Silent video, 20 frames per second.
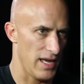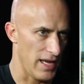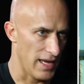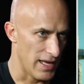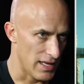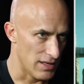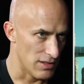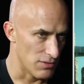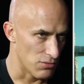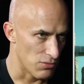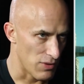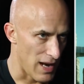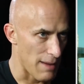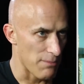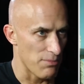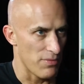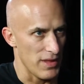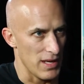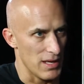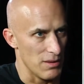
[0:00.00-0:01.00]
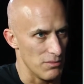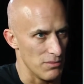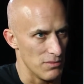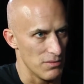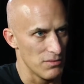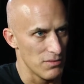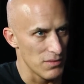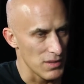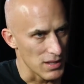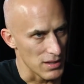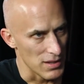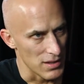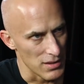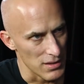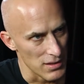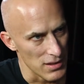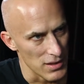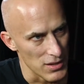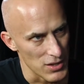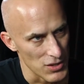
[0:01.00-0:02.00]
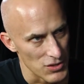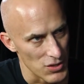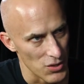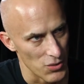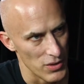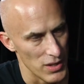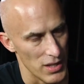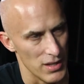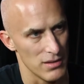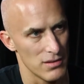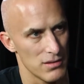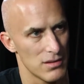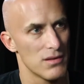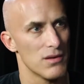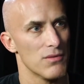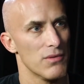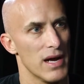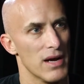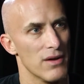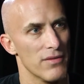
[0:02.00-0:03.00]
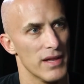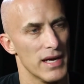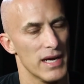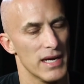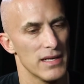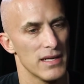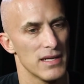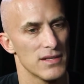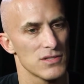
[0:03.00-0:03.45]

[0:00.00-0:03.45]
and wrapped them in a donut around that.